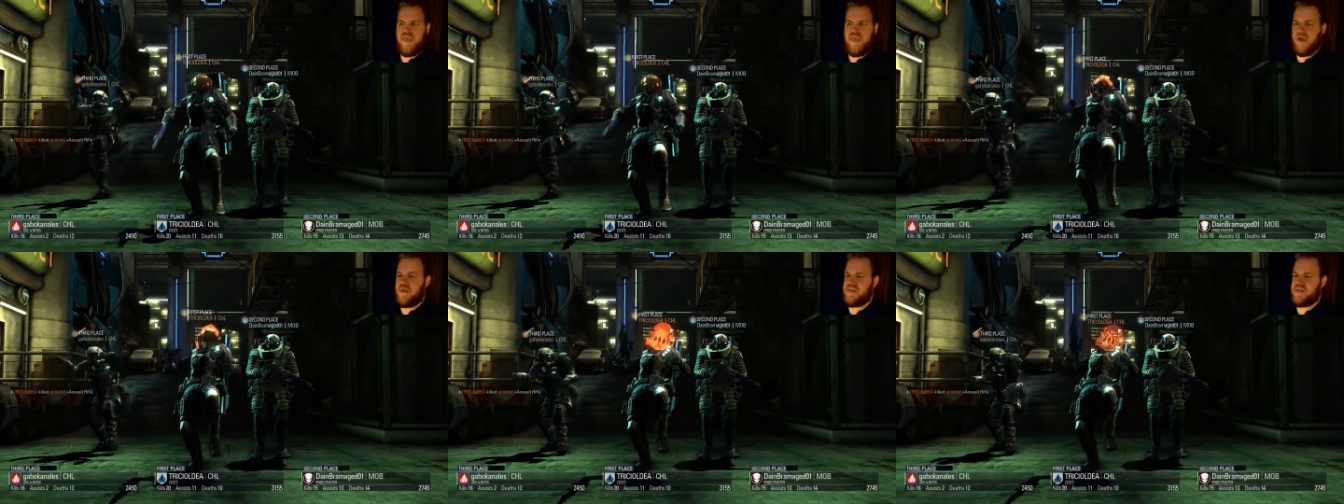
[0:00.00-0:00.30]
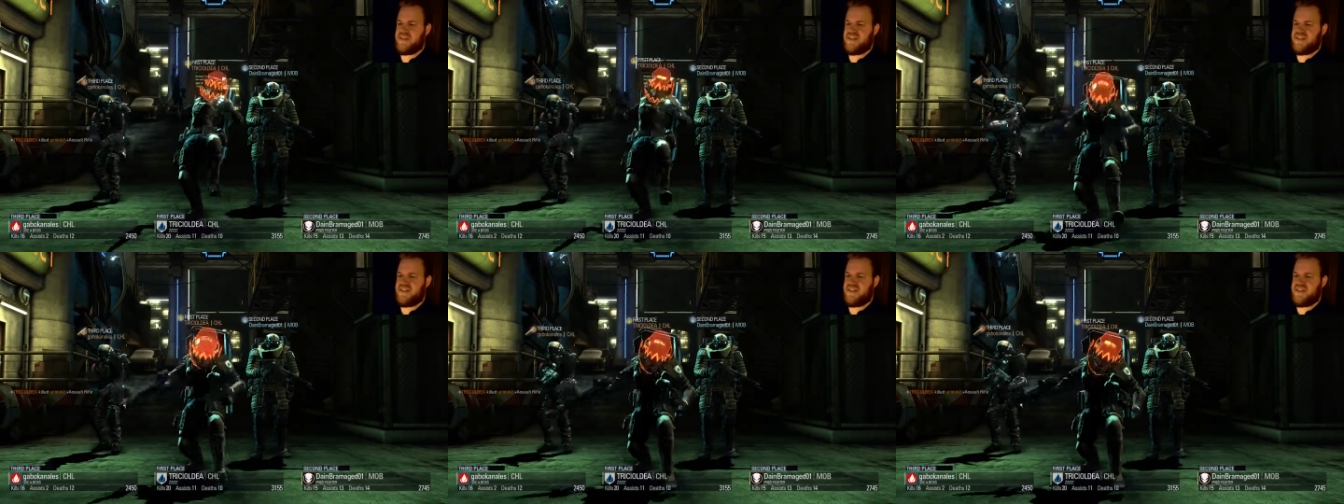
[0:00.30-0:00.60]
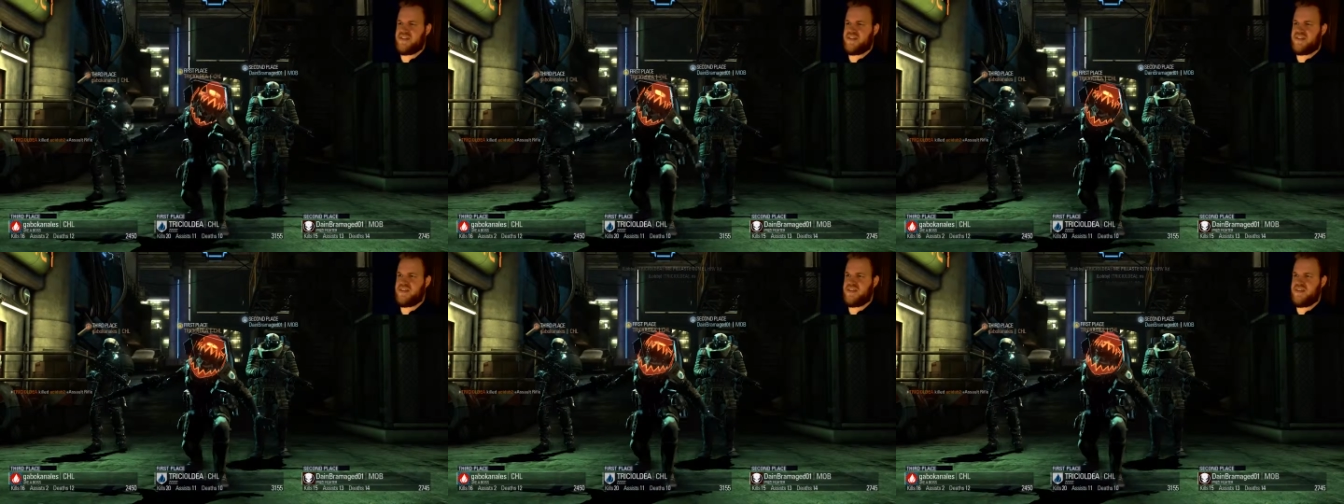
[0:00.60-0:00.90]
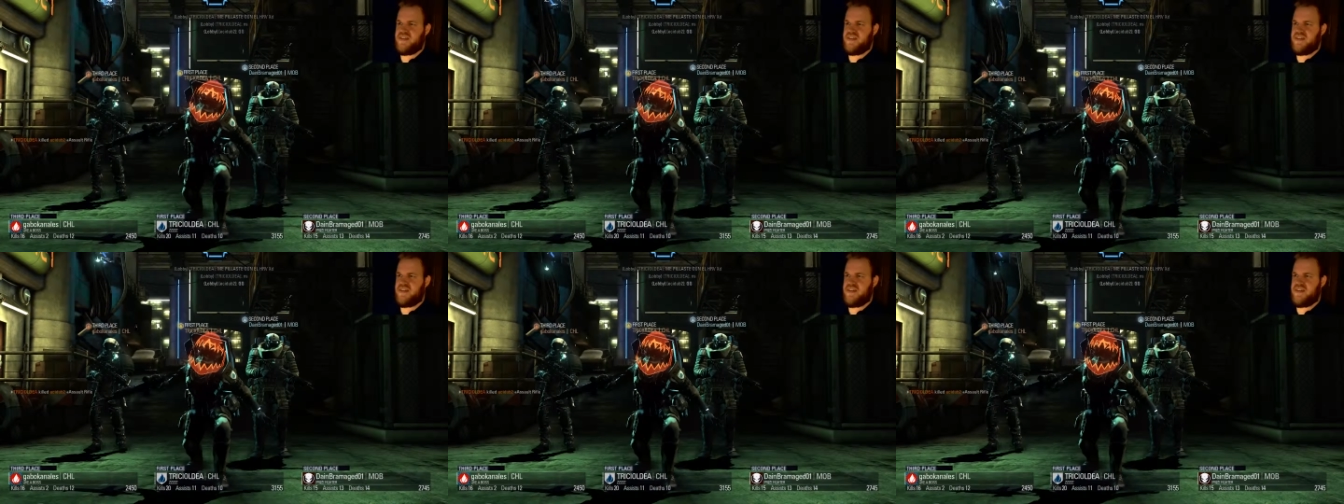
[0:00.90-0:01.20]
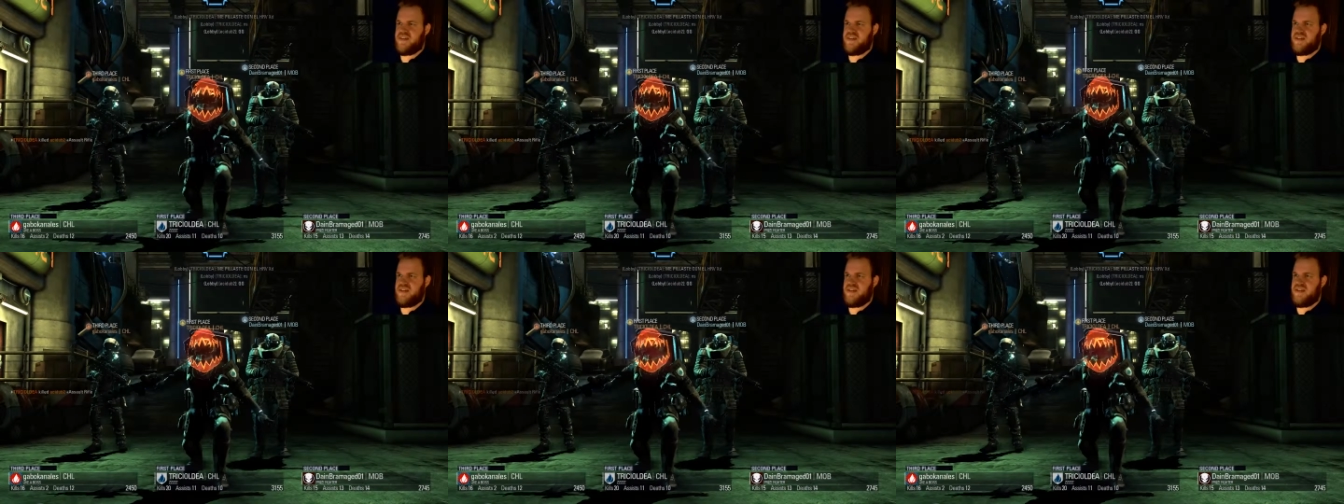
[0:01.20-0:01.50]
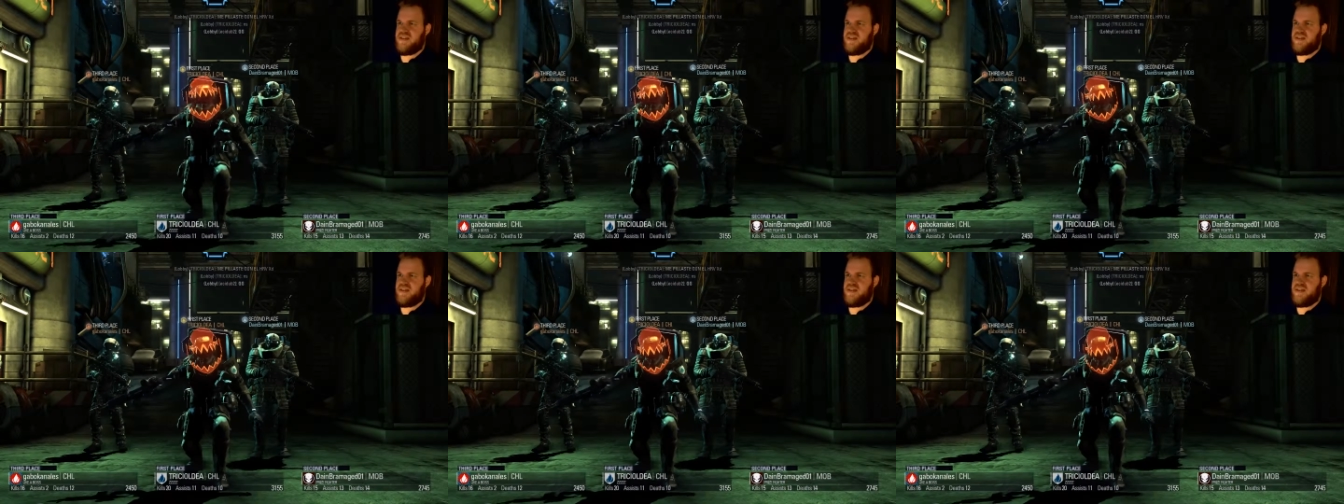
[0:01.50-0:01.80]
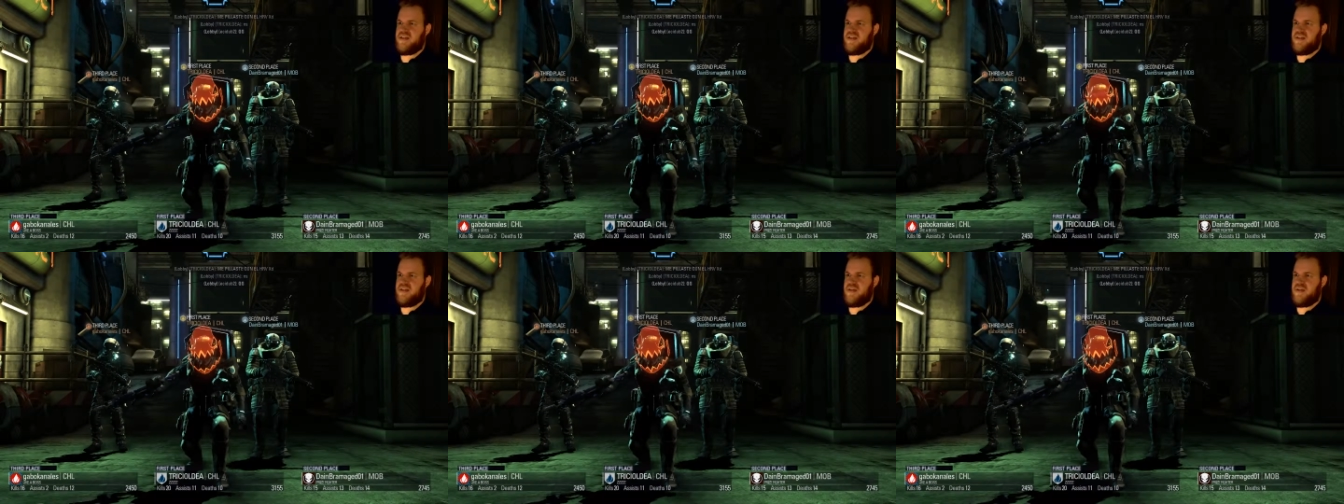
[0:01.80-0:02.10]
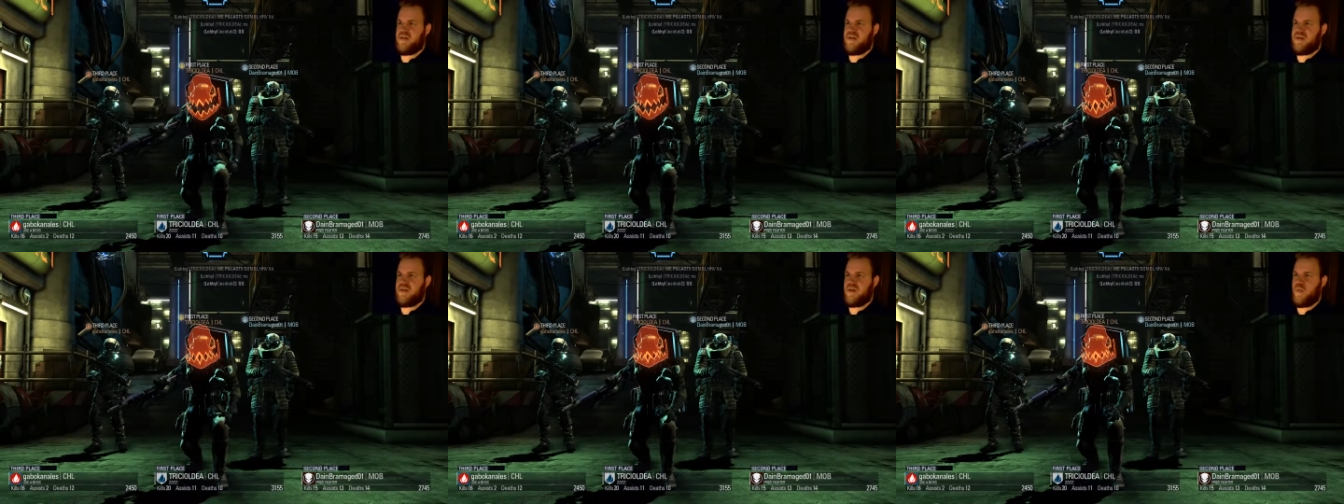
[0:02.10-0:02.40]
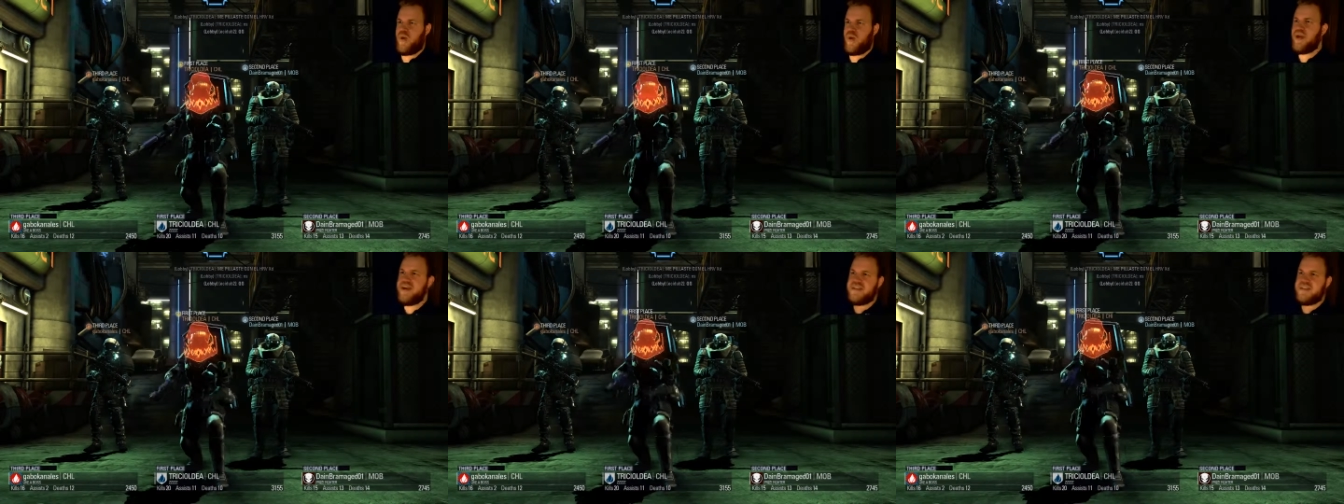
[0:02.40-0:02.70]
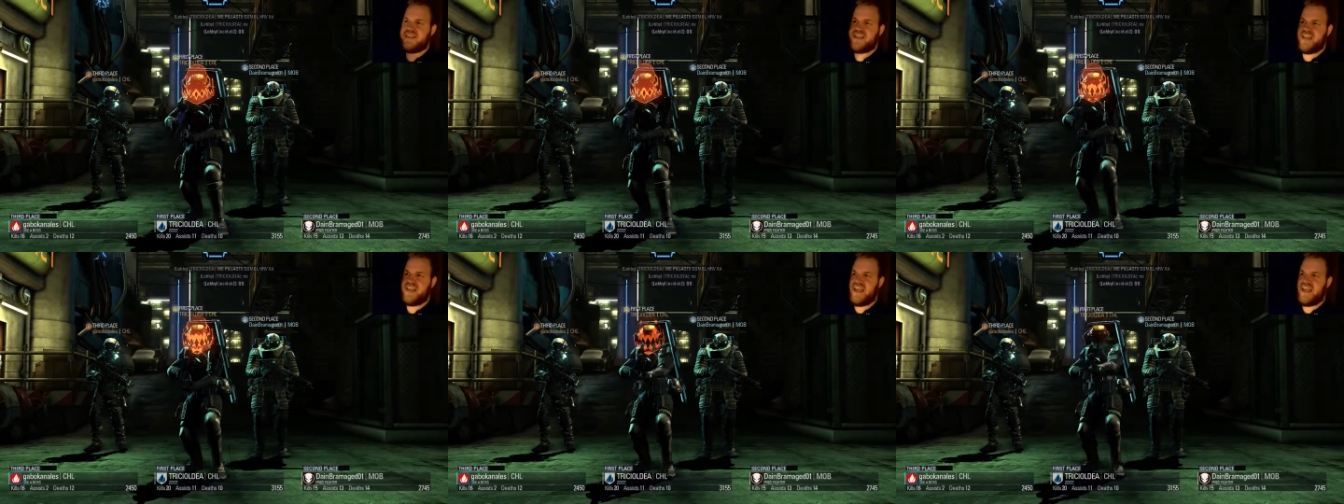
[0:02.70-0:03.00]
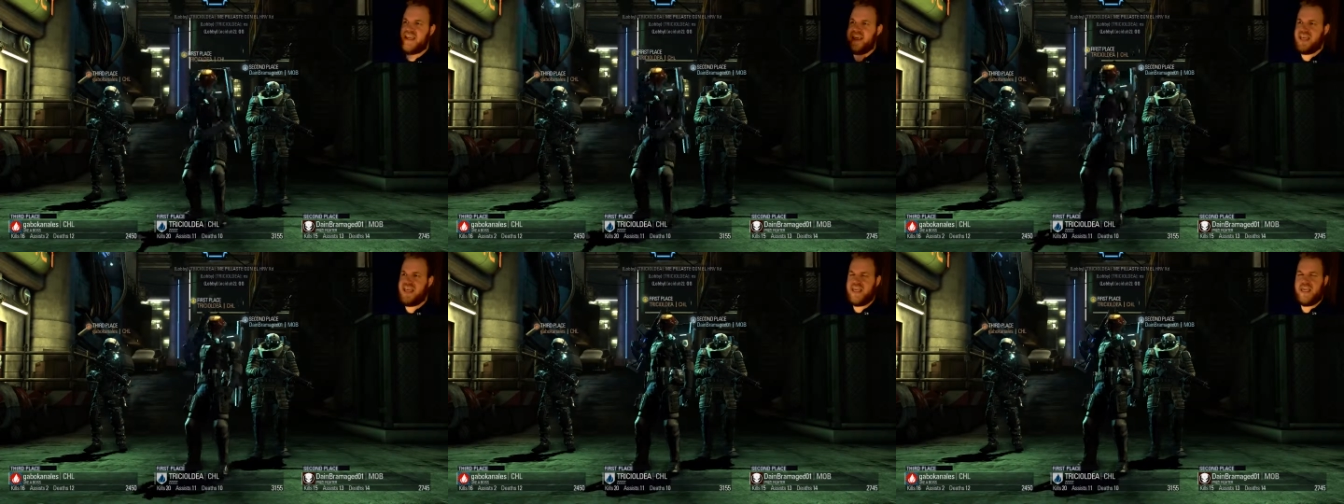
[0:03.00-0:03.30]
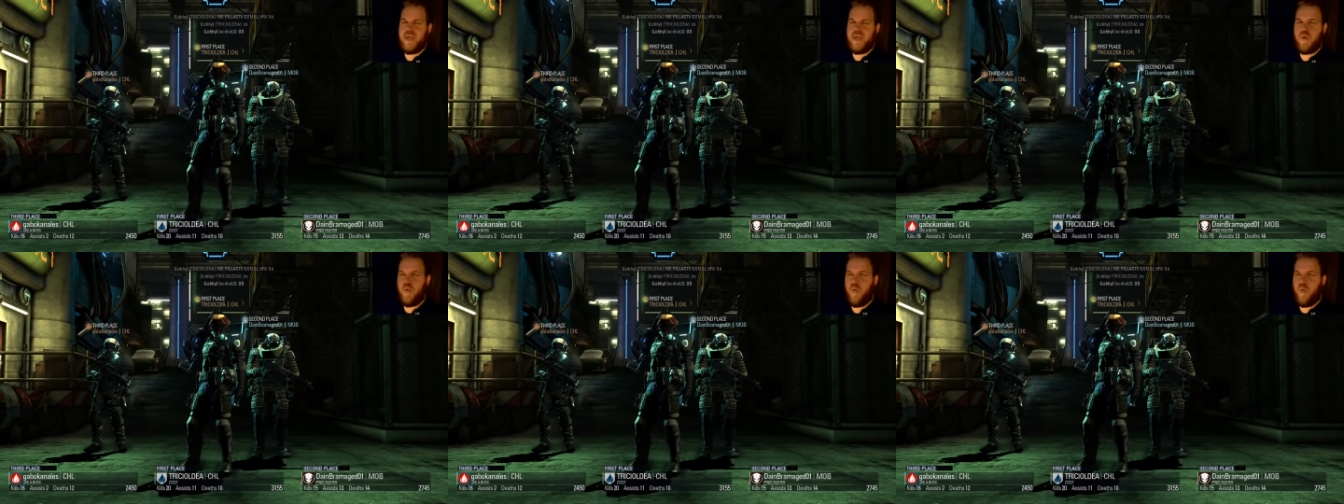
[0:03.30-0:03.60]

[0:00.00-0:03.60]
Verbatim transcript: That was Hold on, why did it say he